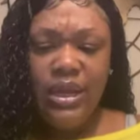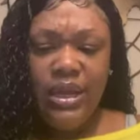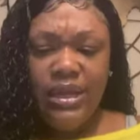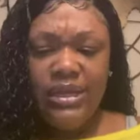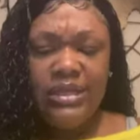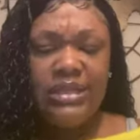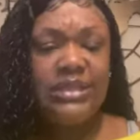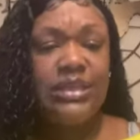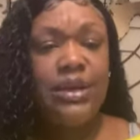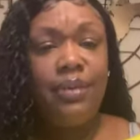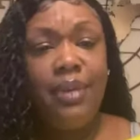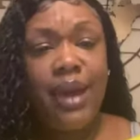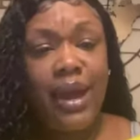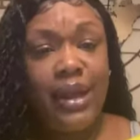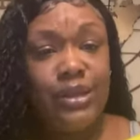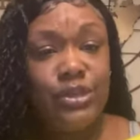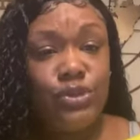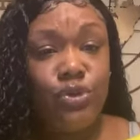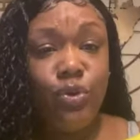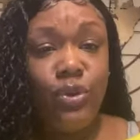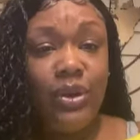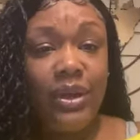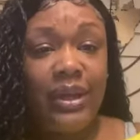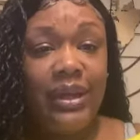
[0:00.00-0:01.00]
Somebody's
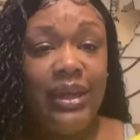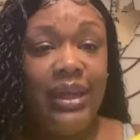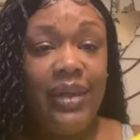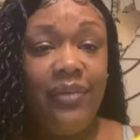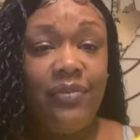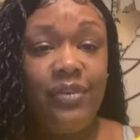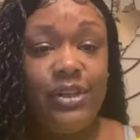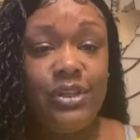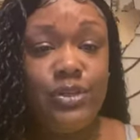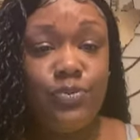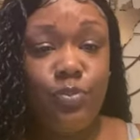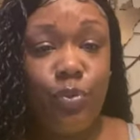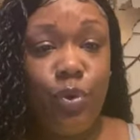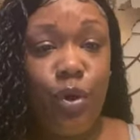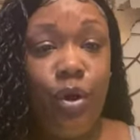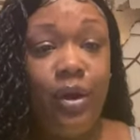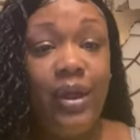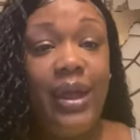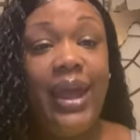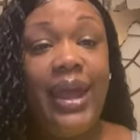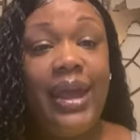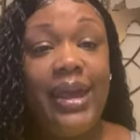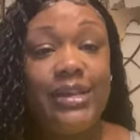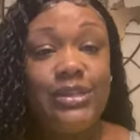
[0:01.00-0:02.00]
going to leave this
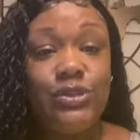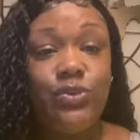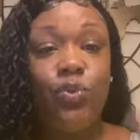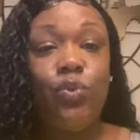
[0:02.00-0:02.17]
broadcast